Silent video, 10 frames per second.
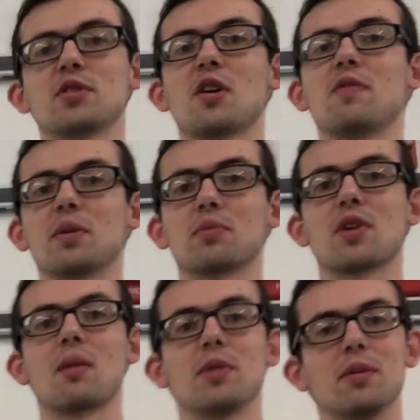solving
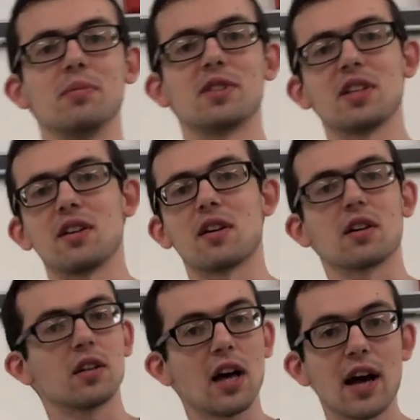problems in our
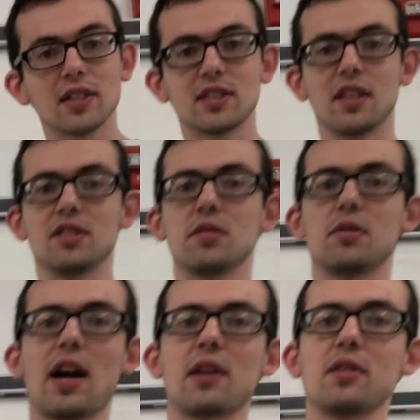class, as you
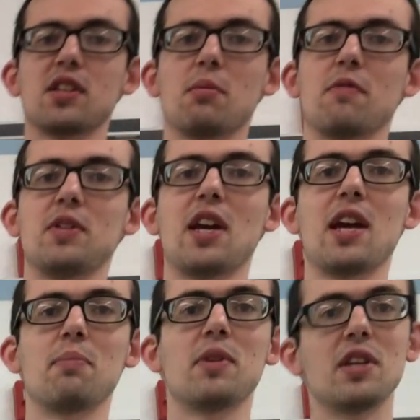tackle some of the
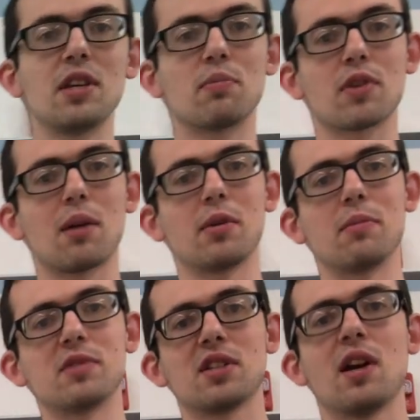AP
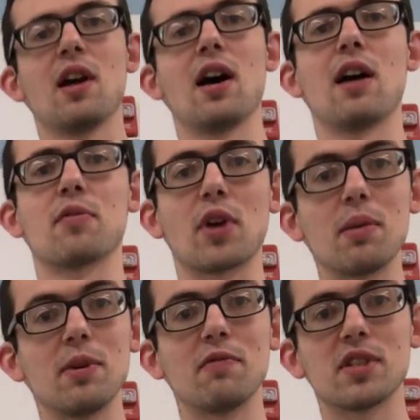problems for
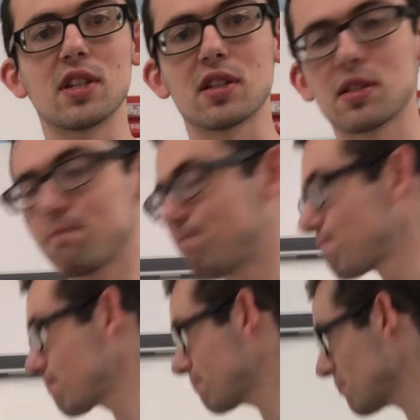AP Physics,
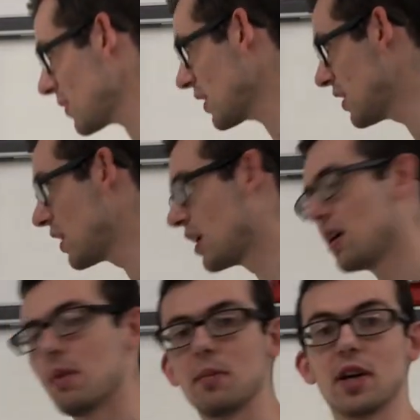
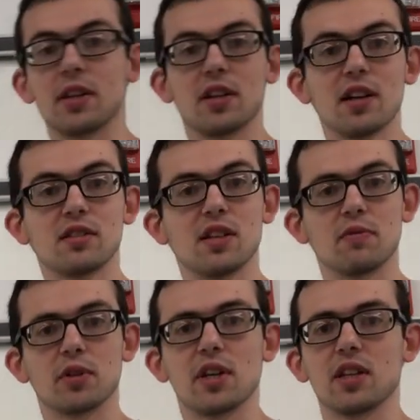maybe on the test
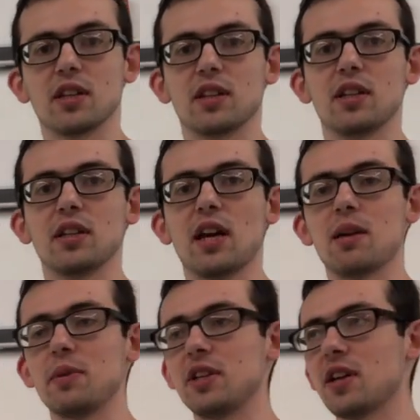if you're taking the
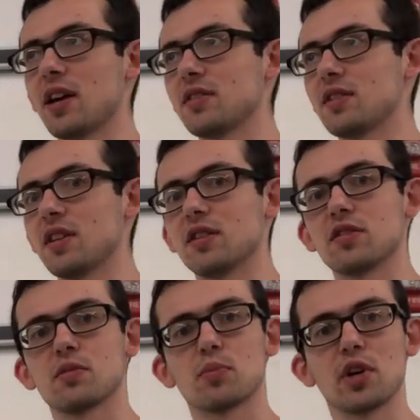AP test in the
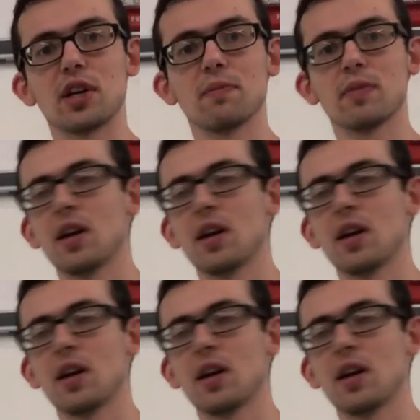spring.